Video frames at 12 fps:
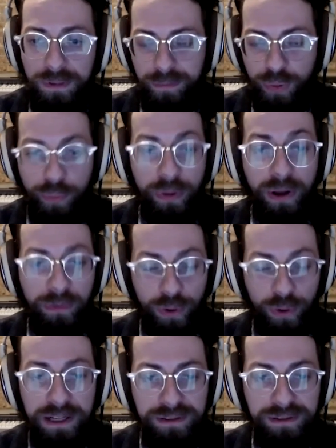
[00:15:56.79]

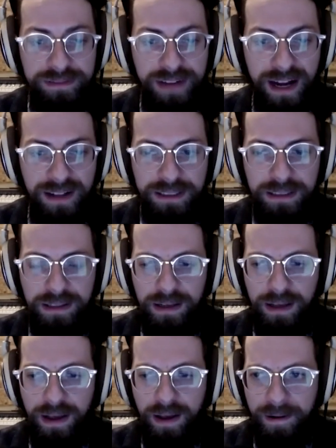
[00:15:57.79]
perennially valid,
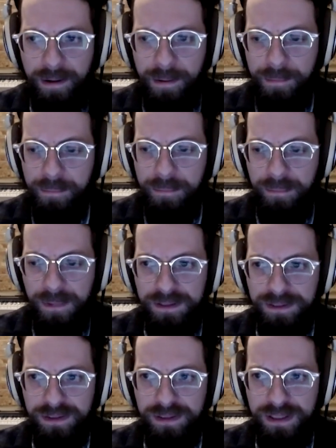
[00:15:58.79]

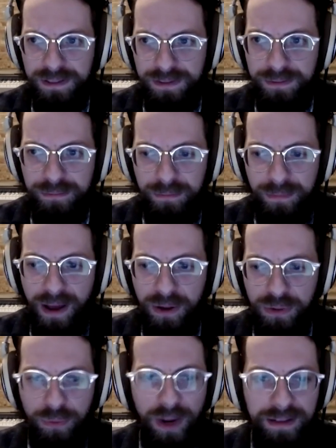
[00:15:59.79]
is how
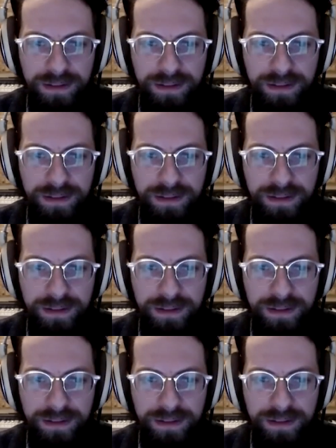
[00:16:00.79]
to write